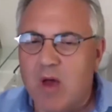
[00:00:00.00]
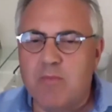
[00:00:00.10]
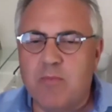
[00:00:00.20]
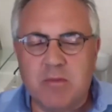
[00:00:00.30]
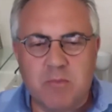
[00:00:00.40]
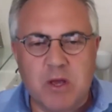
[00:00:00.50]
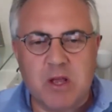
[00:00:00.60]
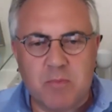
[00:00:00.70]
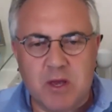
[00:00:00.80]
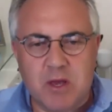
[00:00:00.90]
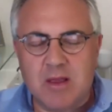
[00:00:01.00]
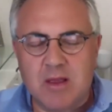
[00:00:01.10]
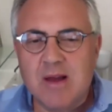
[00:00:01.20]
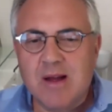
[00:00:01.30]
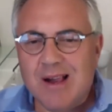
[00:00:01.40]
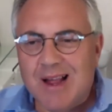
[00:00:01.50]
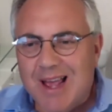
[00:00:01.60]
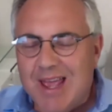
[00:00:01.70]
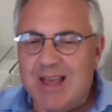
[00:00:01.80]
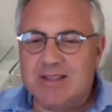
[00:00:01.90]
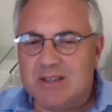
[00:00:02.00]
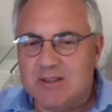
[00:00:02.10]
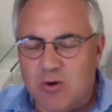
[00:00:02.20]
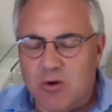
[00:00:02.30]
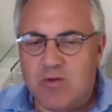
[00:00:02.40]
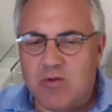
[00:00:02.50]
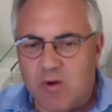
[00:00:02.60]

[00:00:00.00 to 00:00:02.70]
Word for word: won't. But, so, but, but he is as good at,